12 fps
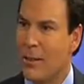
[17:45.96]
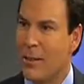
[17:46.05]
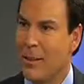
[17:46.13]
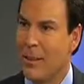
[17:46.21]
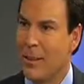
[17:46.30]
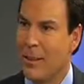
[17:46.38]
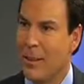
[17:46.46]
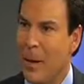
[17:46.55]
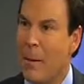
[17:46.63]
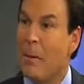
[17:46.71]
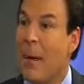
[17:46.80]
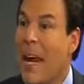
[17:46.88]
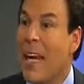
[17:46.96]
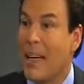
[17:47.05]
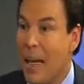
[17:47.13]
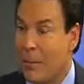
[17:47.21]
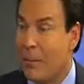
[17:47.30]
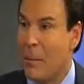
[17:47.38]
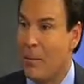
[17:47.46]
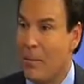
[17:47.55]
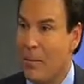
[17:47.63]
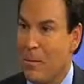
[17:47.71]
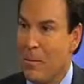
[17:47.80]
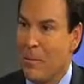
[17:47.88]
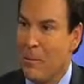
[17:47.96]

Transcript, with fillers: Well, I mean, you pain, knew the patient was going to be